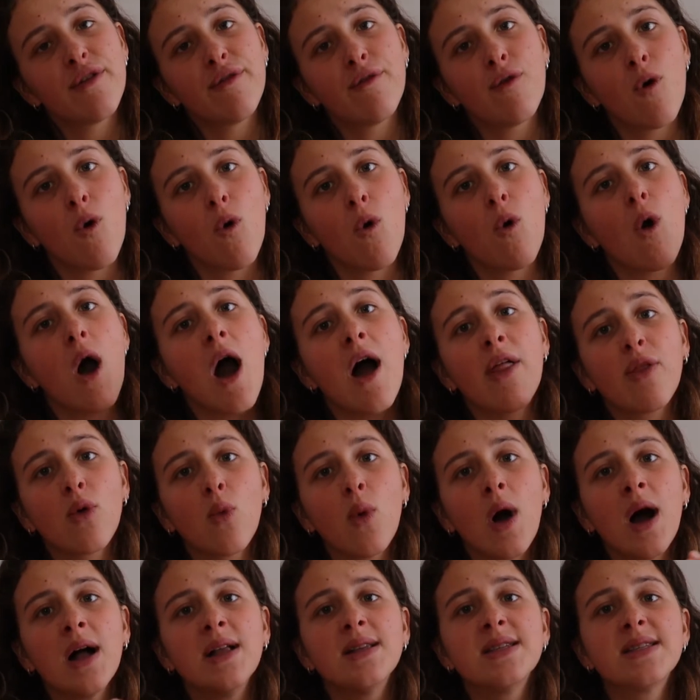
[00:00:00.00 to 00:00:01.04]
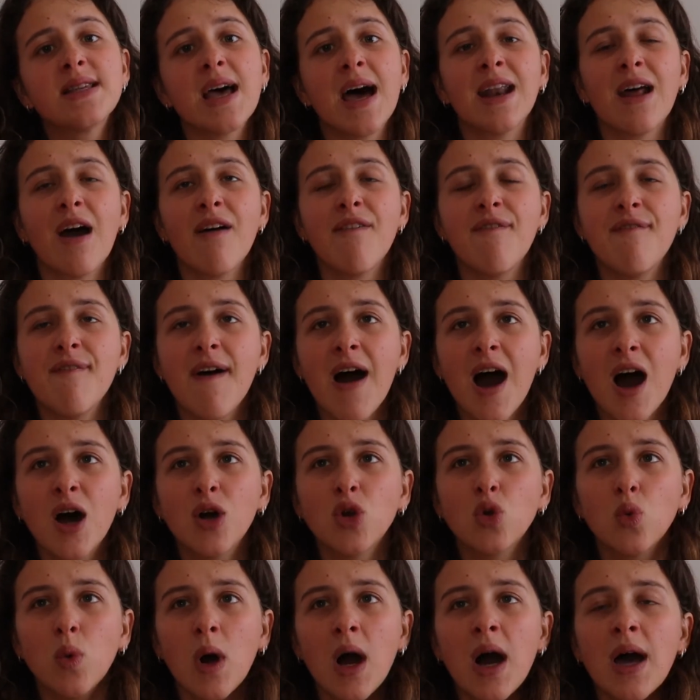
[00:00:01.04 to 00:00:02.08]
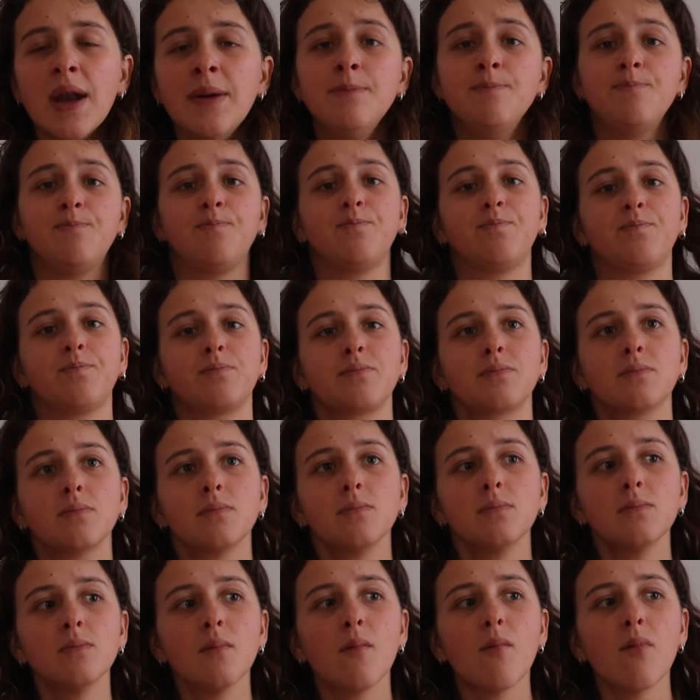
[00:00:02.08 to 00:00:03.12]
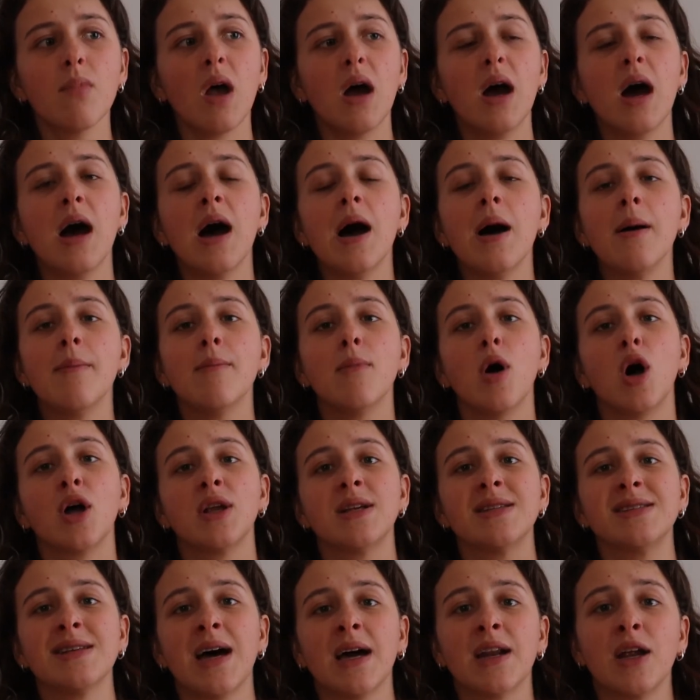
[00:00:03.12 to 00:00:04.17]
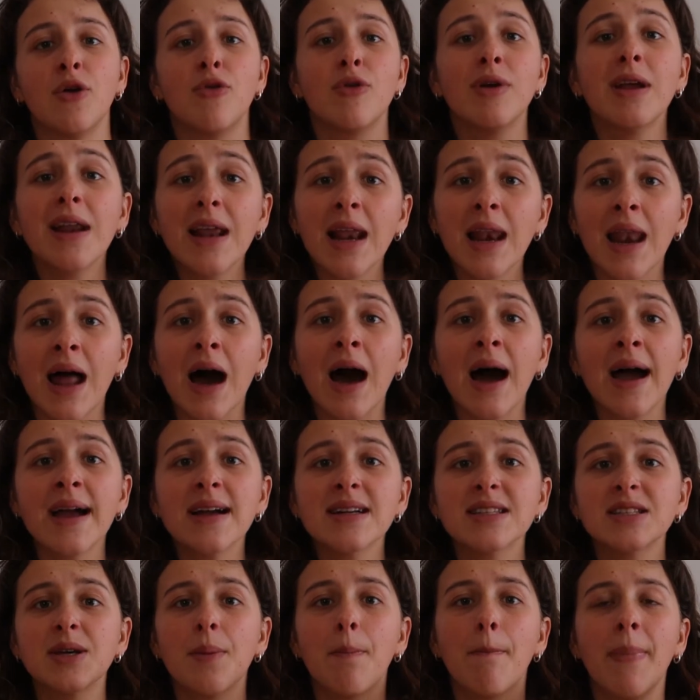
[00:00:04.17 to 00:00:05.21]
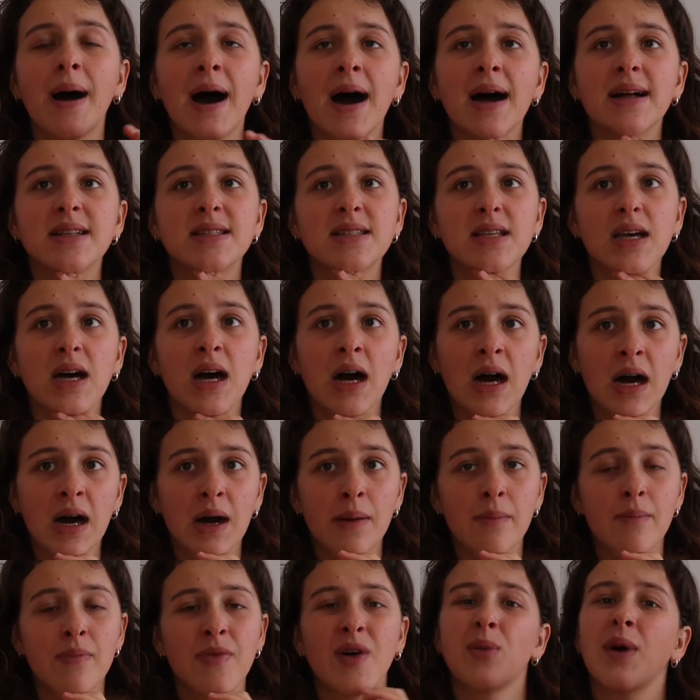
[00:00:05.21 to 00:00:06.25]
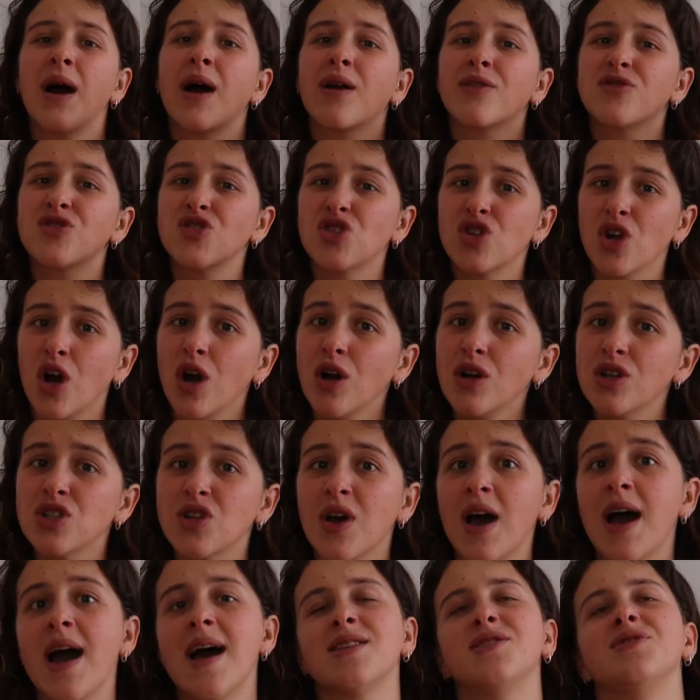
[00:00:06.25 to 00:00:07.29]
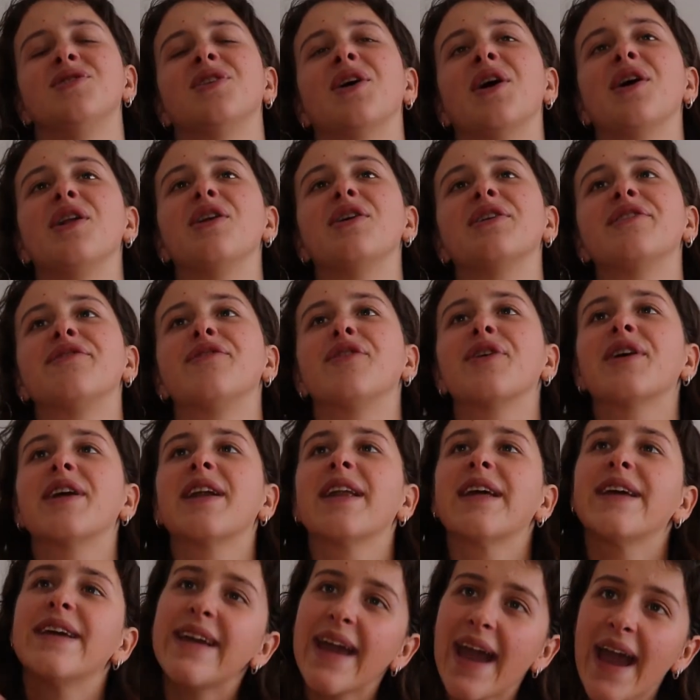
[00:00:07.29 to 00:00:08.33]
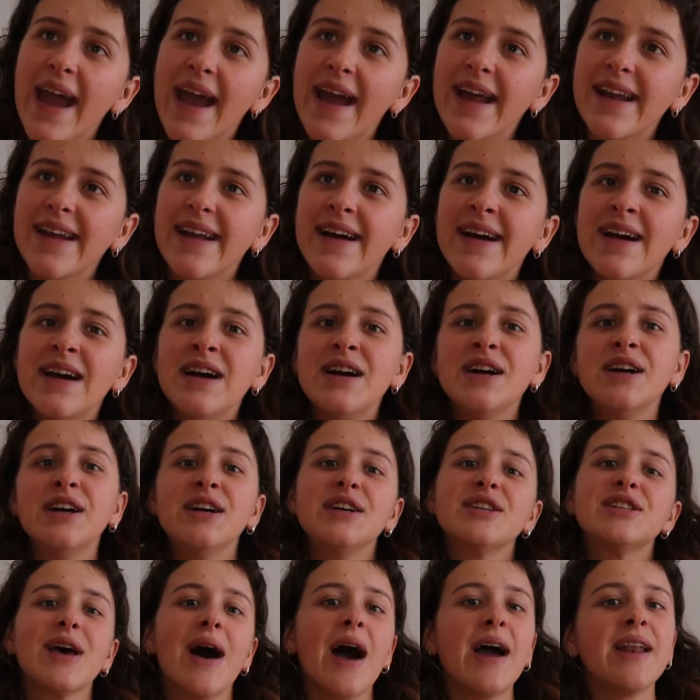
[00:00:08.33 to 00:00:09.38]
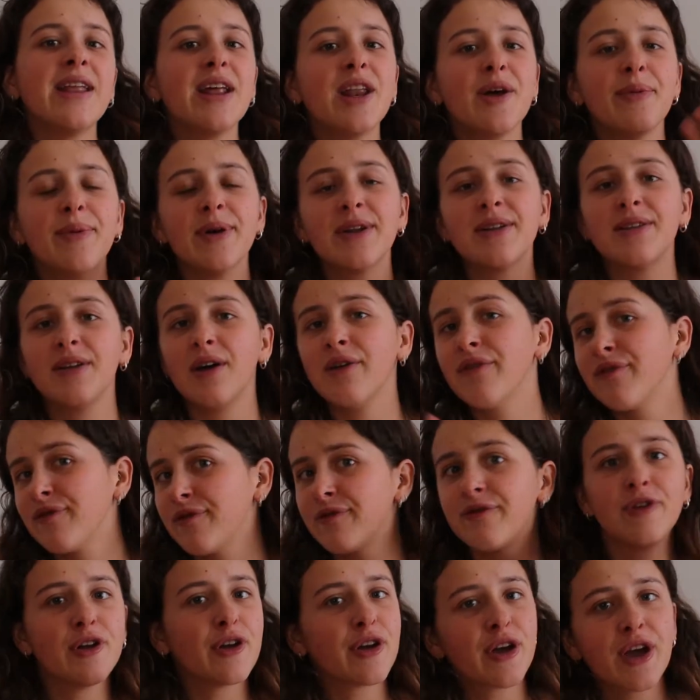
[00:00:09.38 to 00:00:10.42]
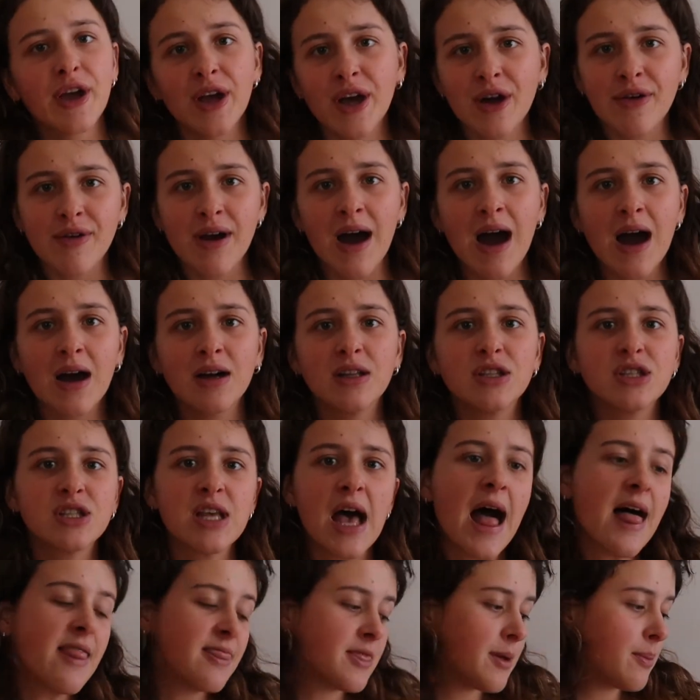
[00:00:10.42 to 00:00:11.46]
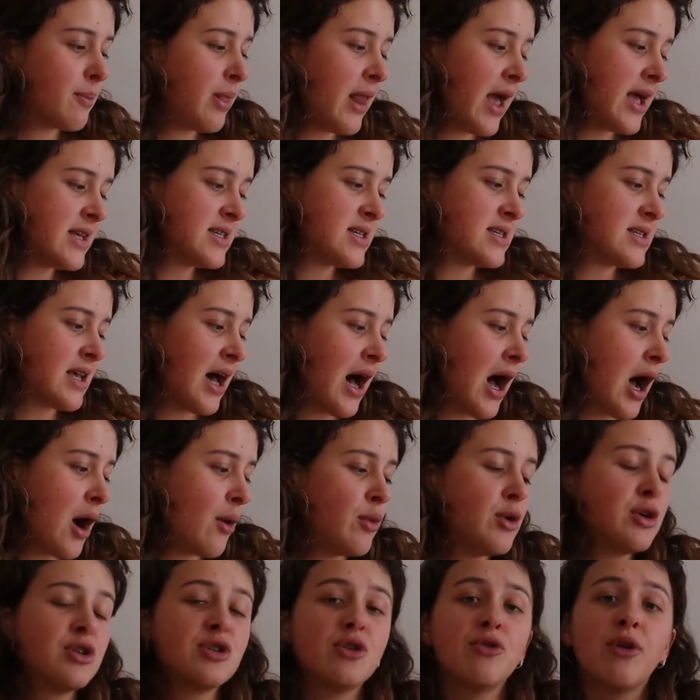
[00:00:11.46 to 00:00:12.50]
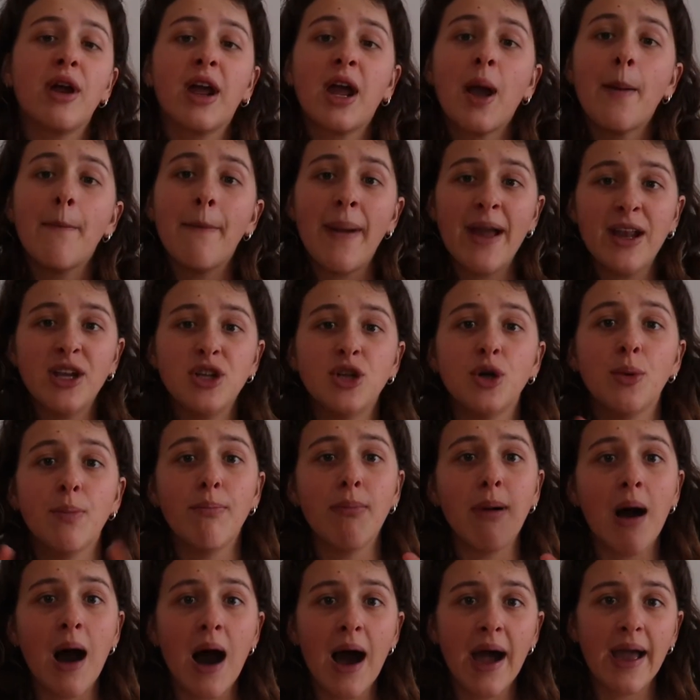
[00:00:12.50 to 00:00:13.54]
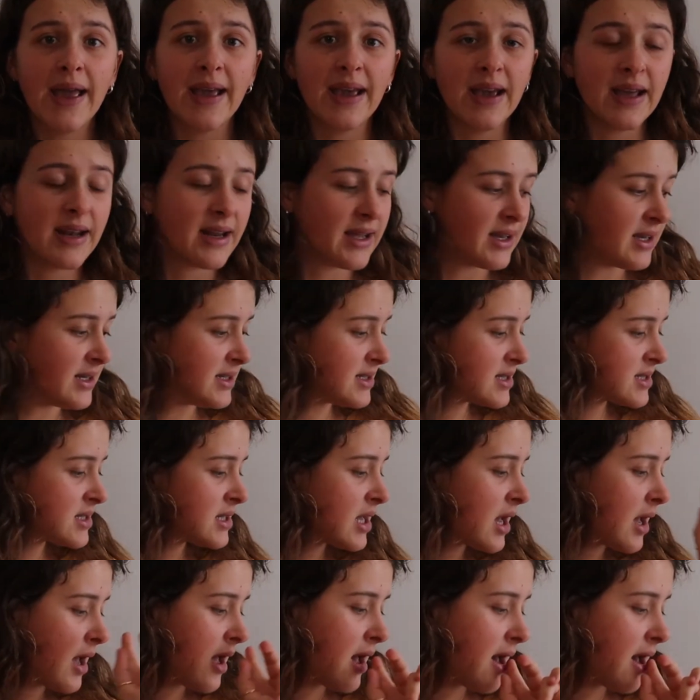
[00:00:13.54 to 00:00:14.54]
for other ones, and I found one on a site I really liked, but they were out of stock, so I had to go look for it again. So I did a bit of looking around, and the places I would recommend you buying it is